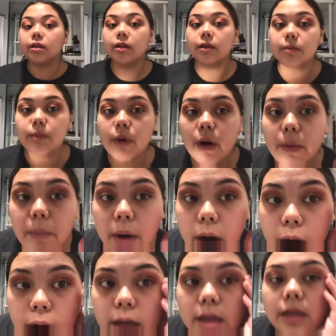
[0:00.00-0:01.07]
The important
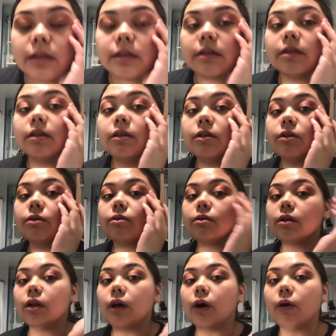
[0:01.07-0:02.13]
part is to
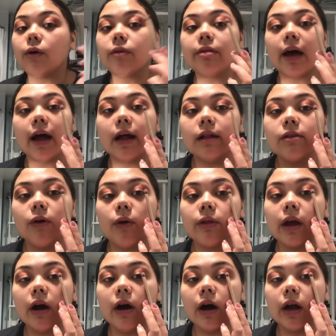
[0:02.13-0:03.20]
know that it's
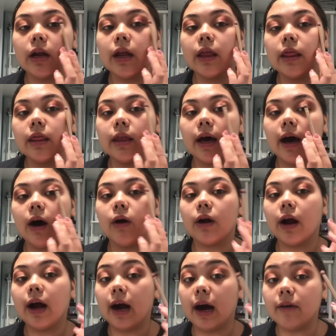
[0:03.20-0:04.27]
only on the
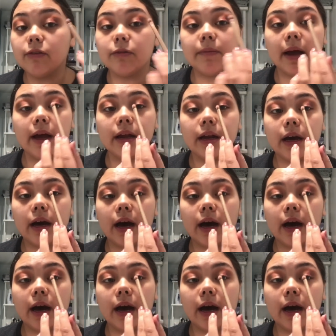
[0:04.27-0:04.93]
outer half of my